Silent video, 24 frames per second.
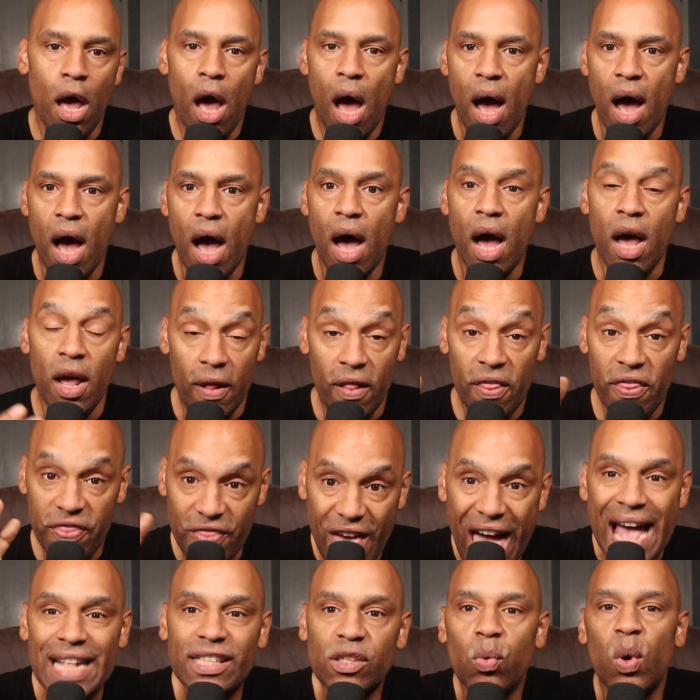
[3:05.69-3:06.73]
Uh,
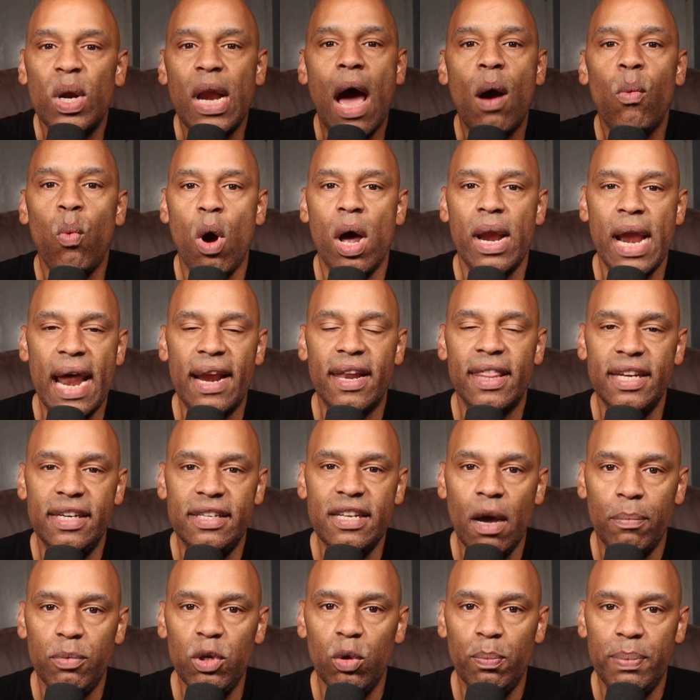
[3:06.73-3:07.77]
that's what I want out of the
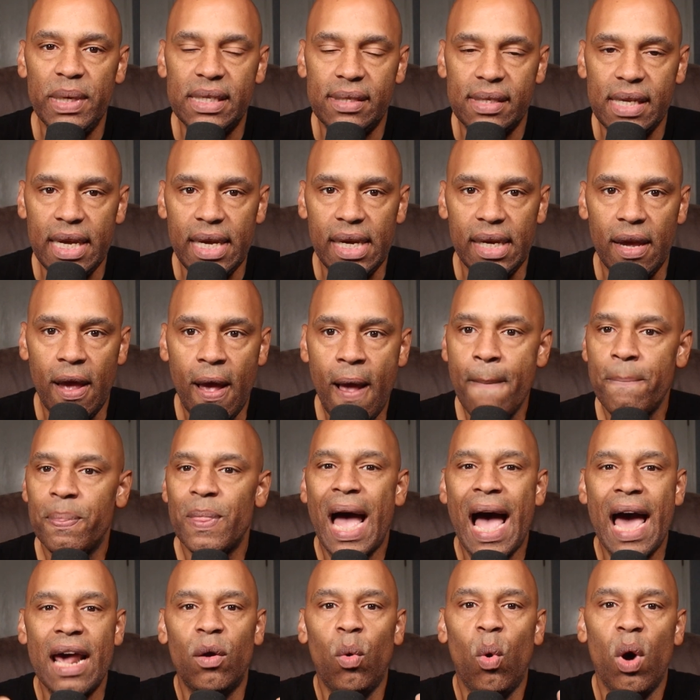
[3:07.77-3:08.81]
W B C.
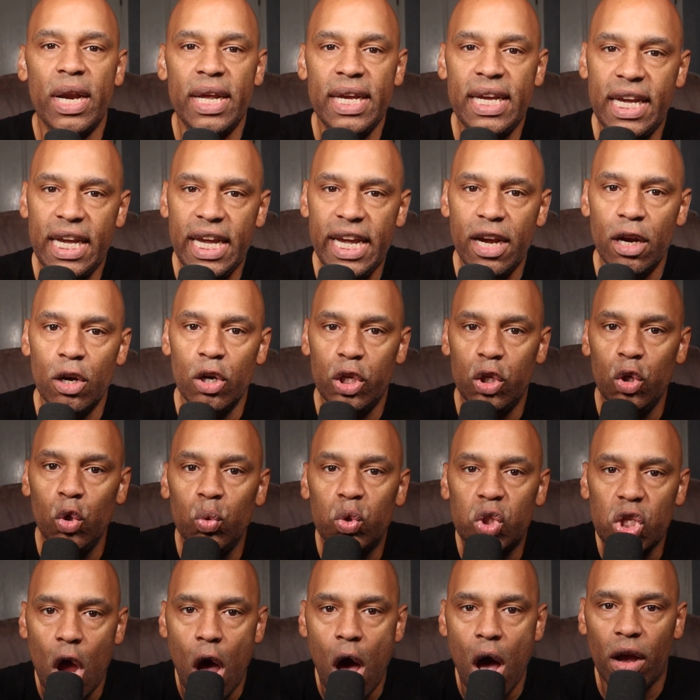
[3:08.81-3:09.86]
I don't want to hear
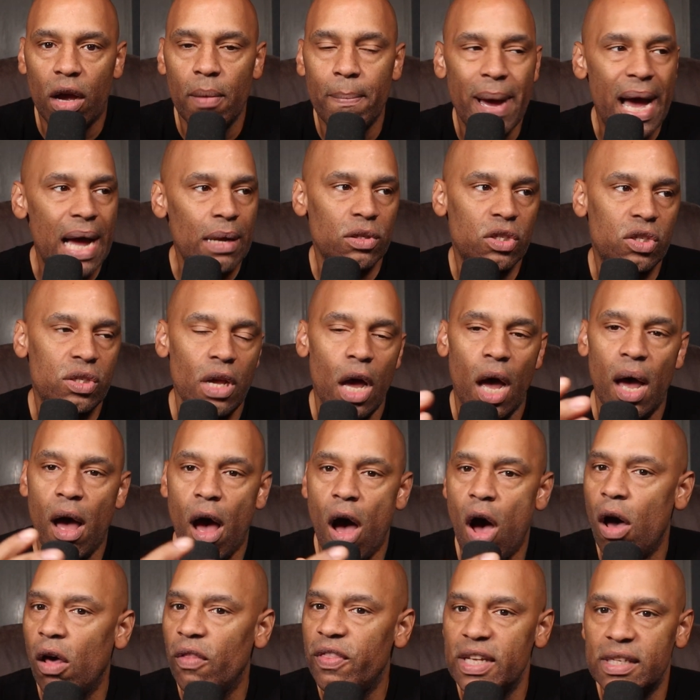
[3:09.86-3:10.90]
you talk about uh,
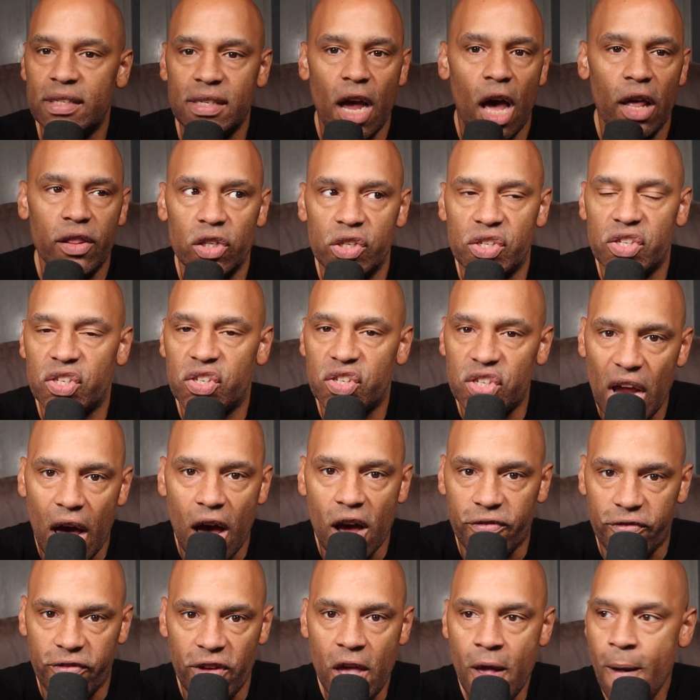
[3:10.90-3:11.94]
all this other
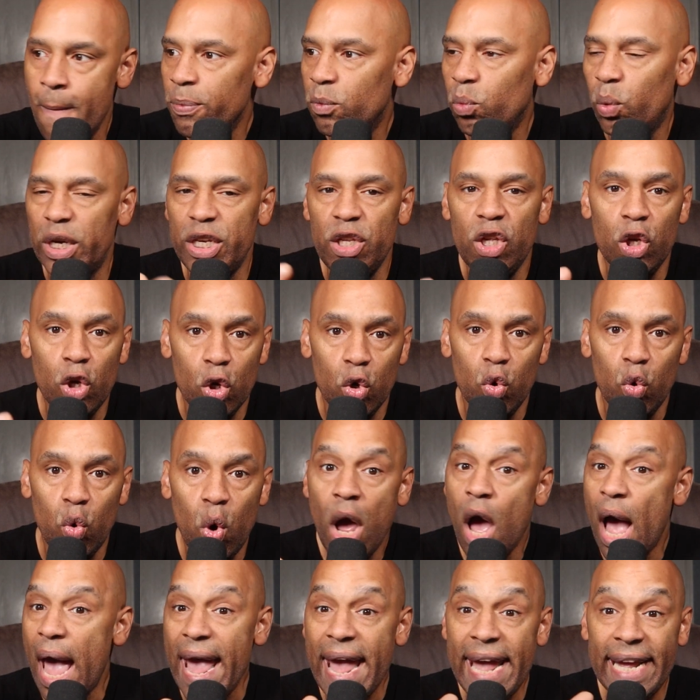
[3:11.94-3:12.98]
stuff when you
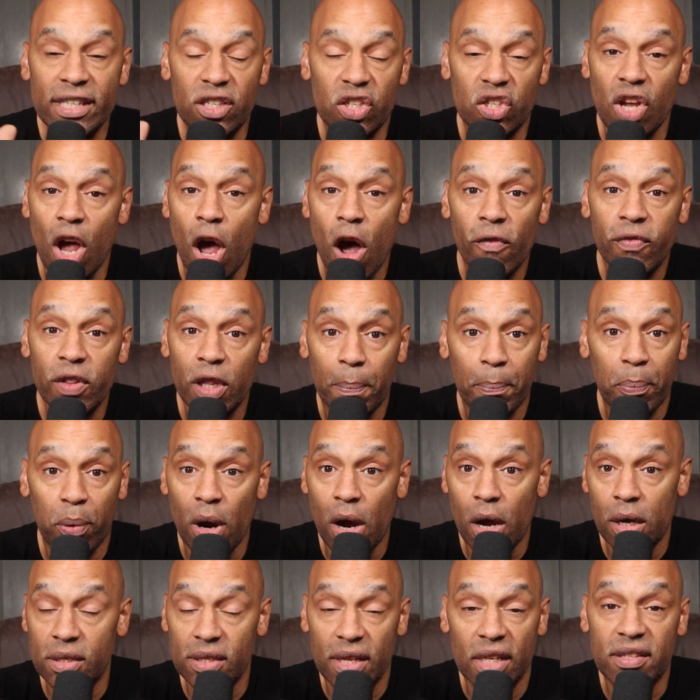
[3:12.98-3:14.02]
ain't solving the
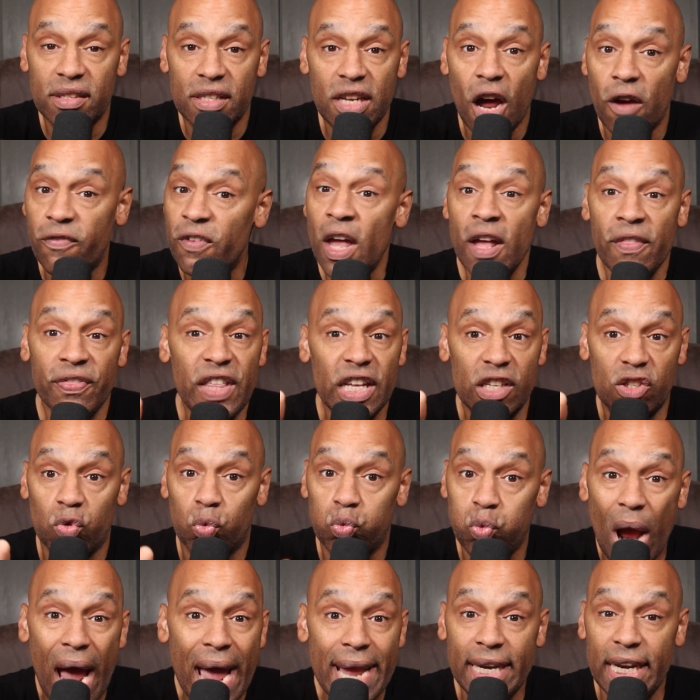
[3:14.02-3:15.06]
pro the stuff that's
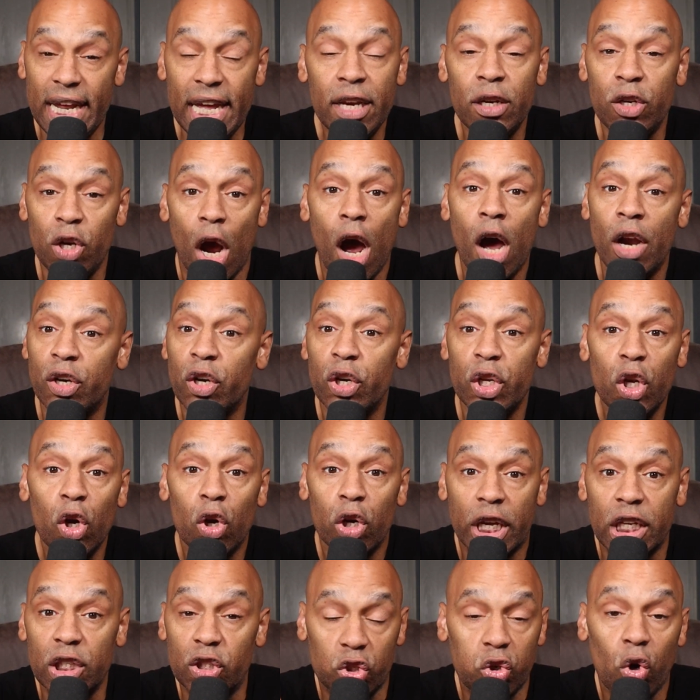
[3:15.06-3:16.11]
right in under
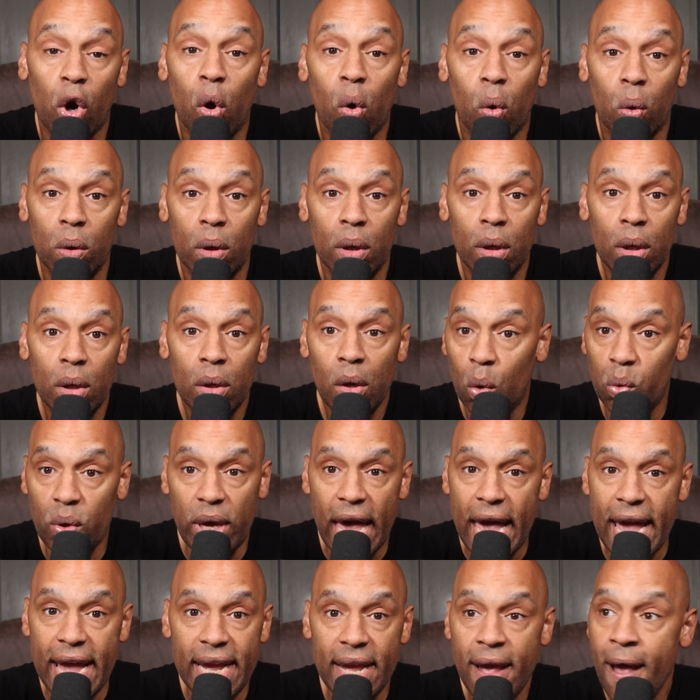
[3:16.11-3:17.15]
your control.
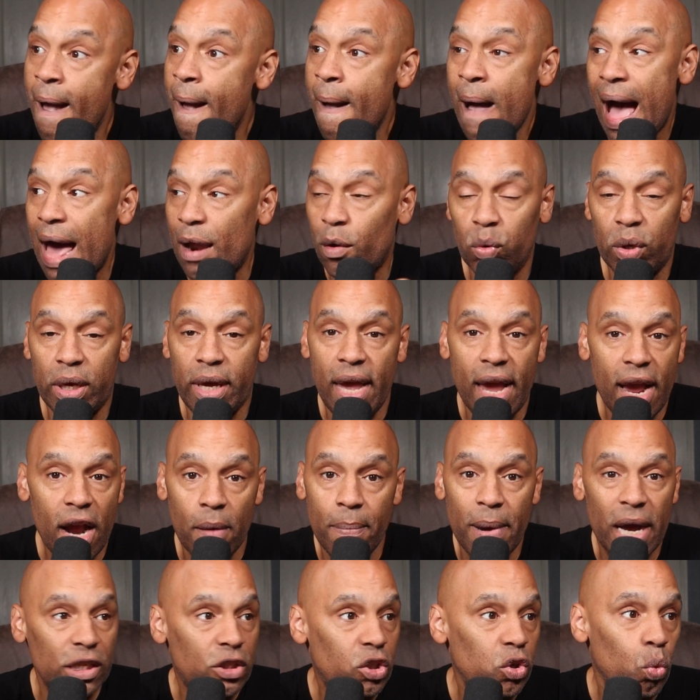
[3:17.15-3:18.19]
Okay, I don't care
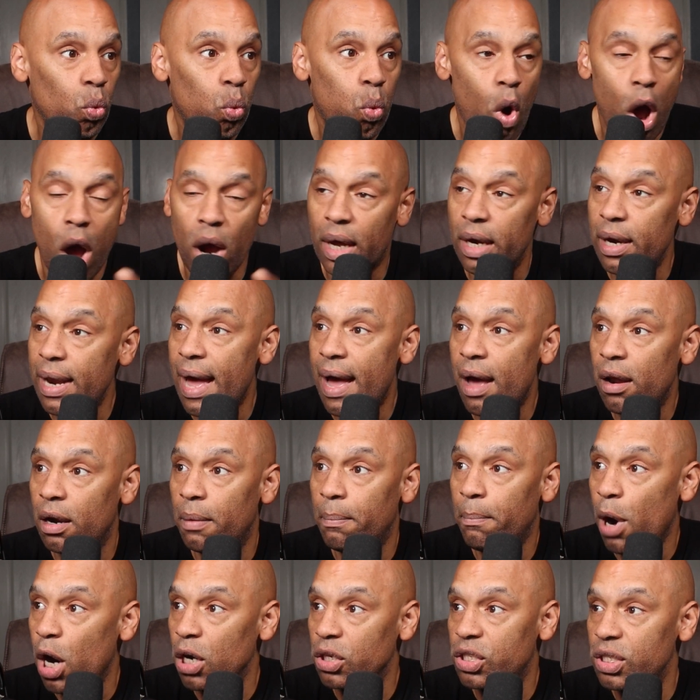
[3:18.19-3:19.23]
about you walking down
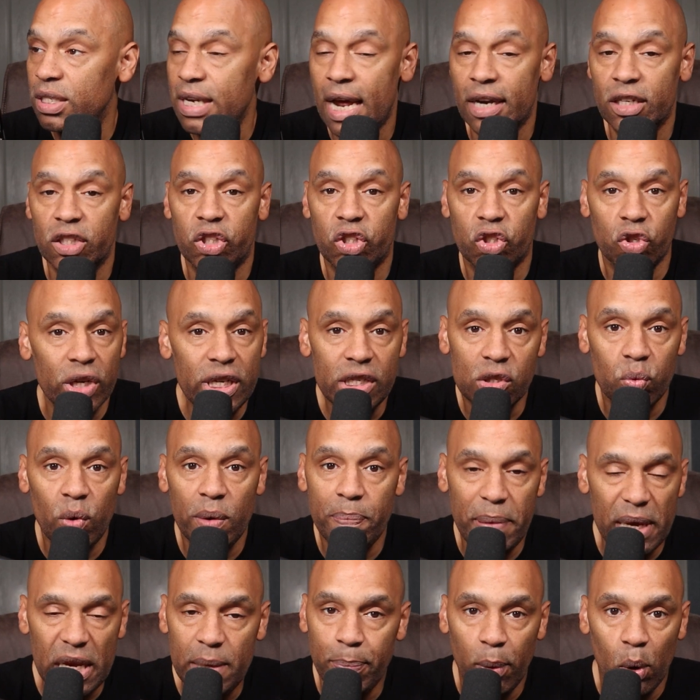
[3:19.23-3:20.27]
and marching down the streets
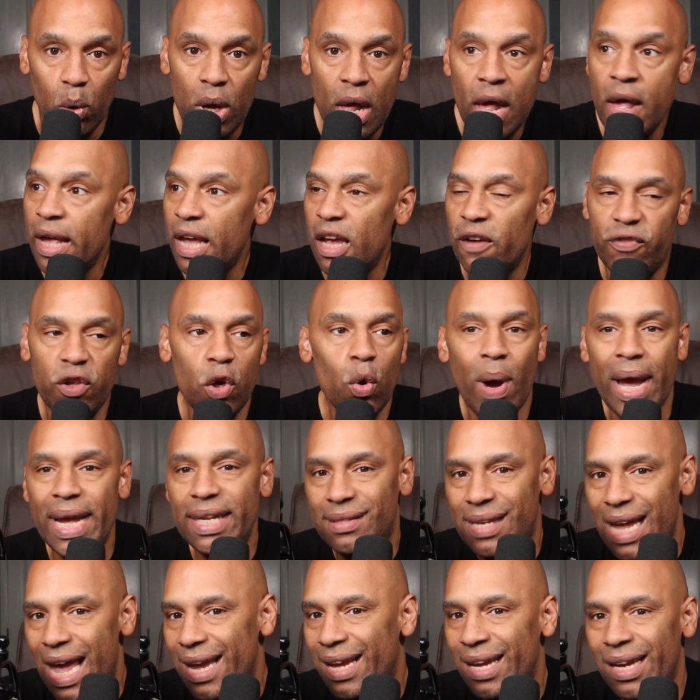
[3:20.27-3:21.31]
with people if you
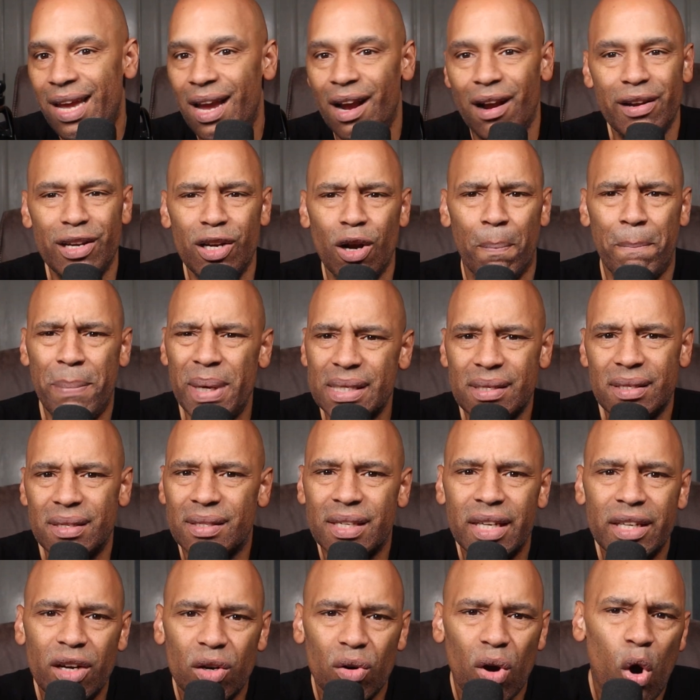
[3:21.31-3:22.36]
ain't taking care of your
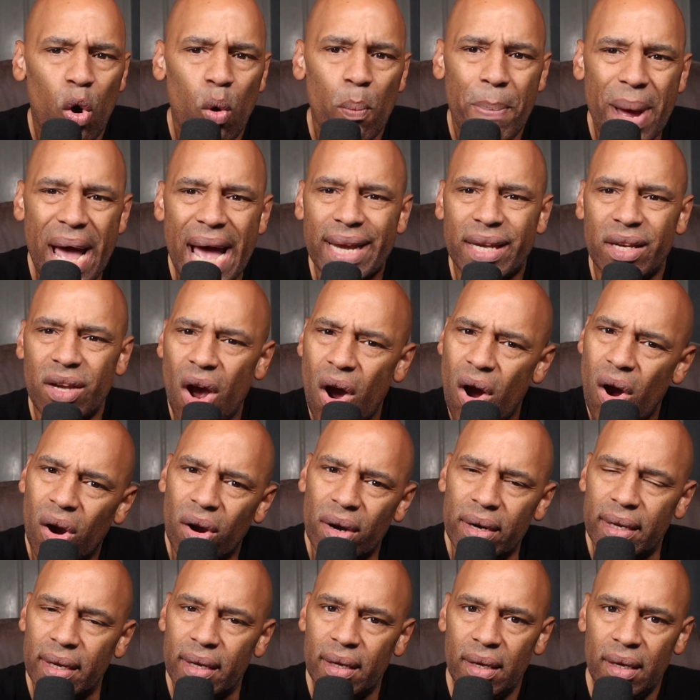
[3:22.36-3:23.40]
business in your own
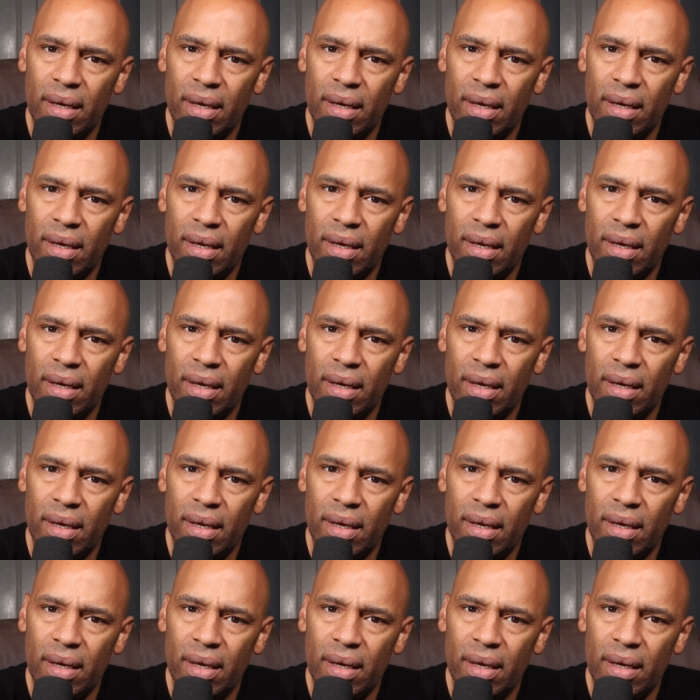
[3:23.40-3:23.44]
backyard.